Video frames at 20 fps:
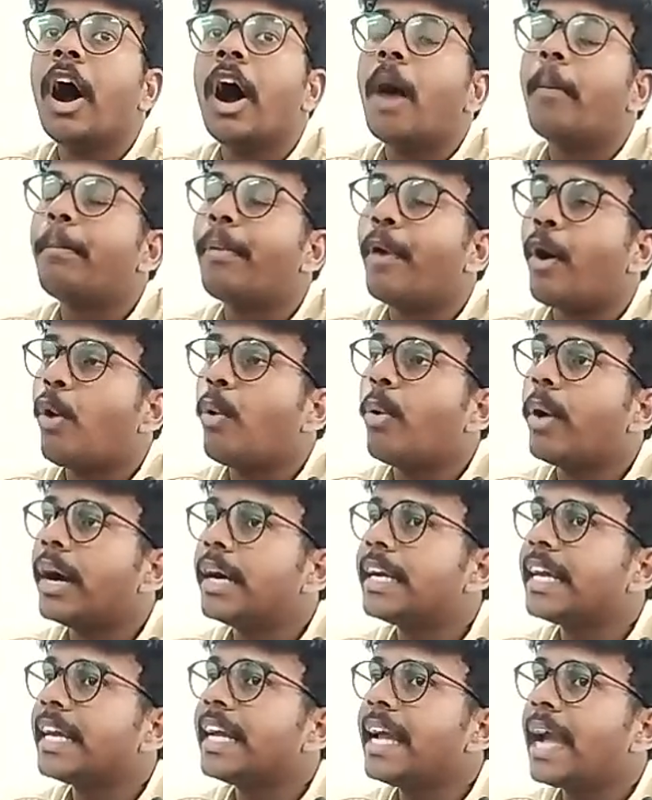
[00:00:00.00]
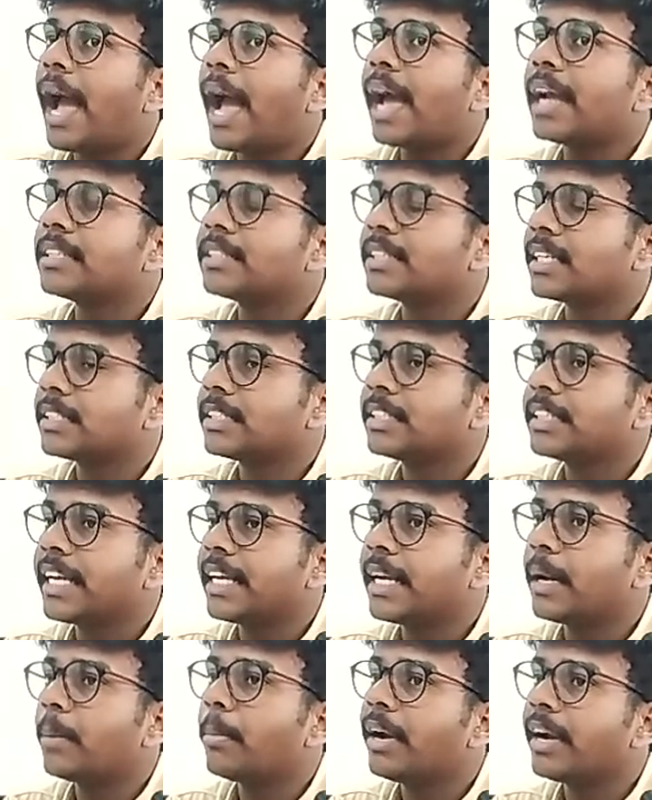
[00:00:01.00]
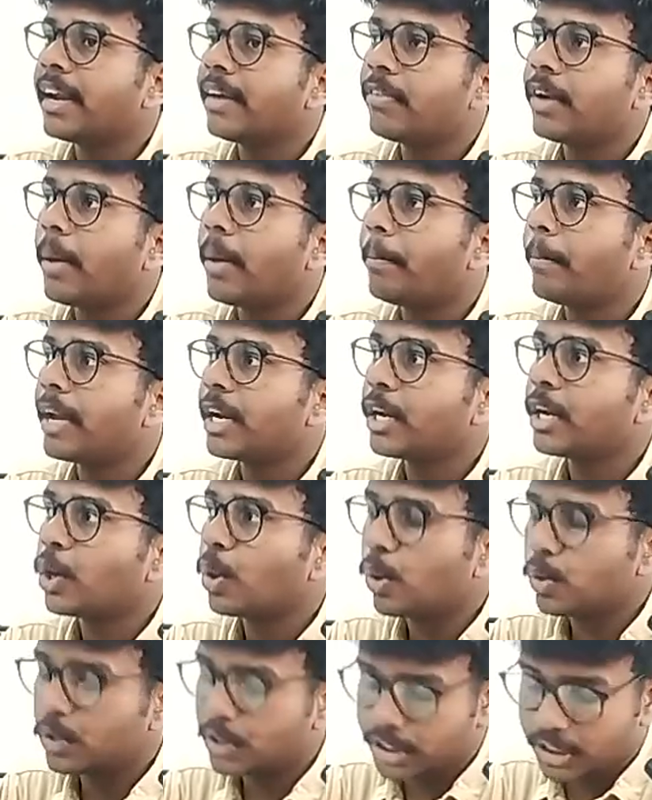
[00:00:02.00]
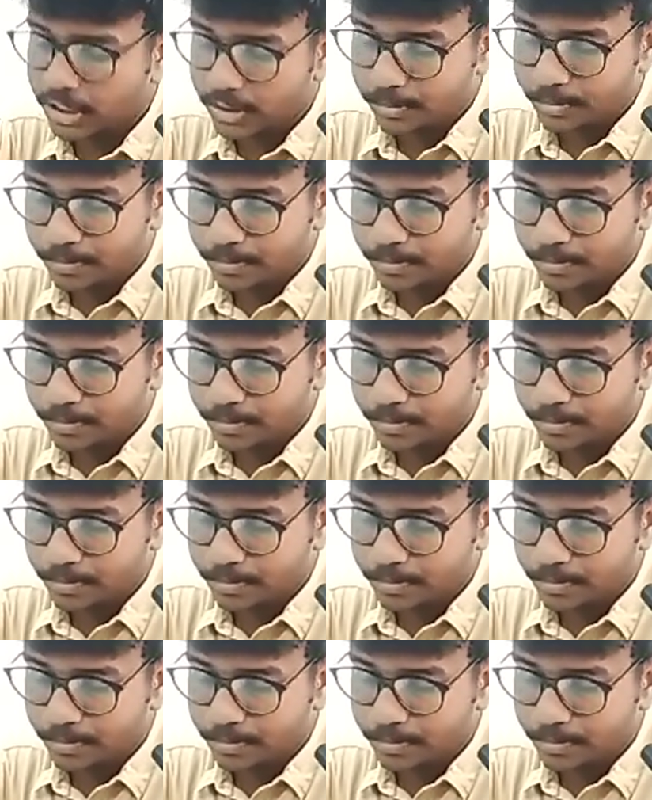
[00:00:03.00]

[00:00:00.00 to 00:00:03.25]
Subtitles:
Poverty and sustainable development goals.